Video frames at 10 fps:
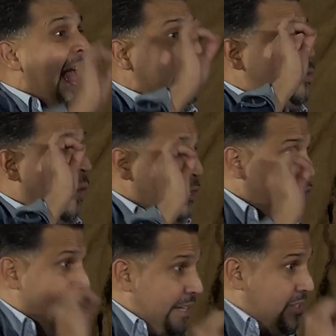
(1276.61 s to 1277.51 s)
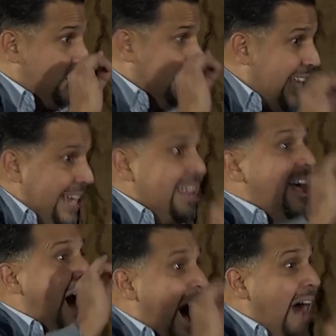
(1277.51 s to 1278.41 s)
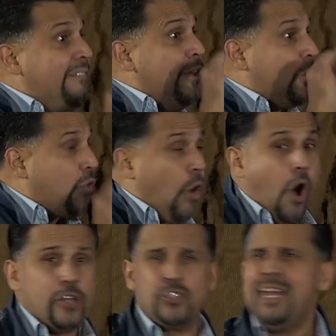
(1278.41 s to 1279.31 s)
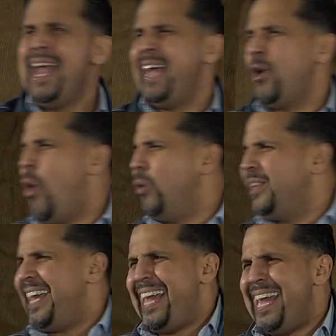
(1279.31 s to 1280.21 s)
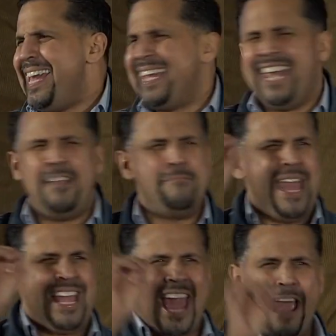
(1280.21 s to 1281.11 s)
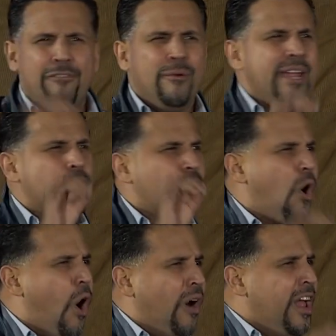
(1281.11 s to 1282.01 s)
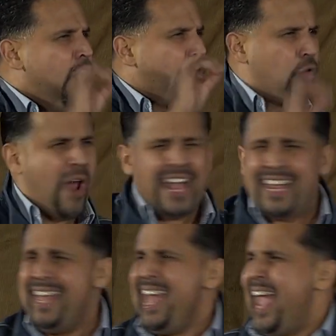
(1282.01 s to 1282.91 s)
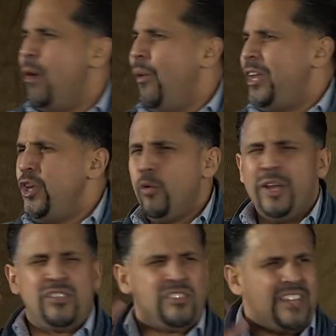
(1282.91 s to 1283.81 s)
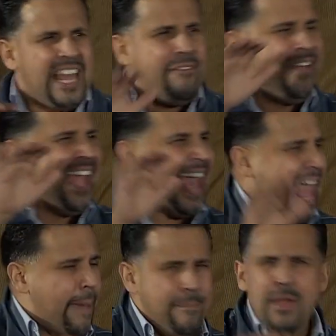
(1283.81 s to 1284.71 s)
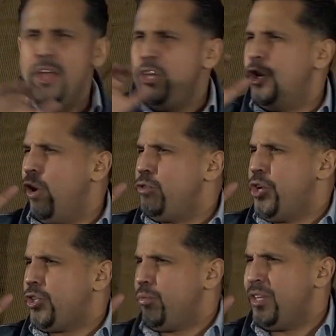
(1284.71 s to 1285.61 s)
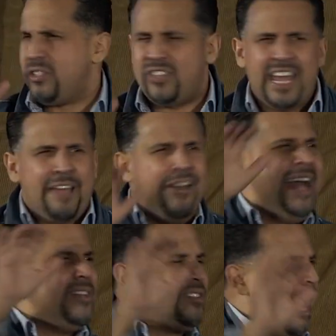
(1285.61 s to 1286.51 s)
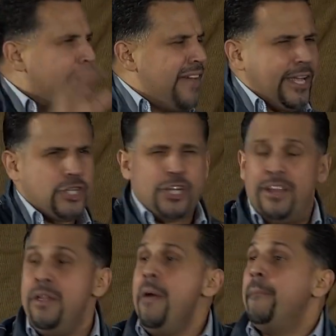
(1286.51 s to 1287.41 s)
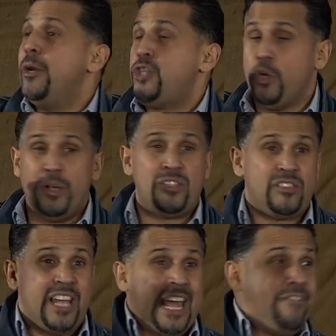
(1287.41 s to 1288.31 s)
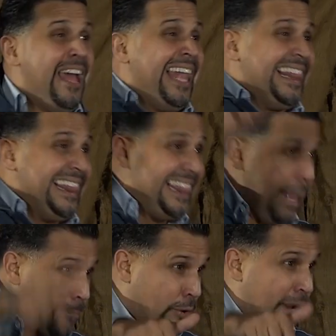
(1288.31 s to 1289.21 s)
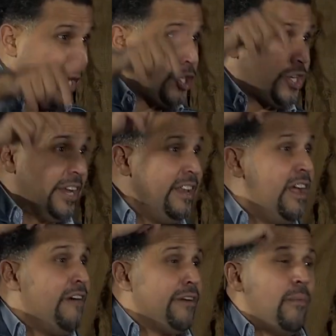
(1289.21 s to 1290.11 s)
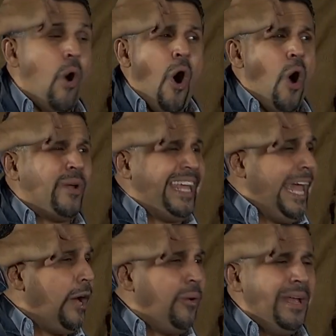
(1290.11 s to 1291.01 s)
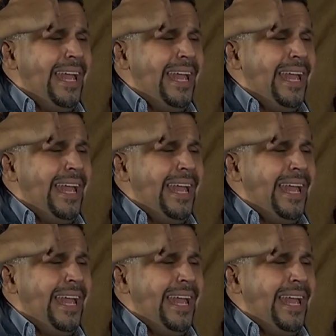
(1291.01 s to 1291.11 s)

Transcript: it's what Jesus did on the cross, and only He can make every wrong right. And when you receive Him, you don't just receive salvation salvation, but you receive liberation from all guilt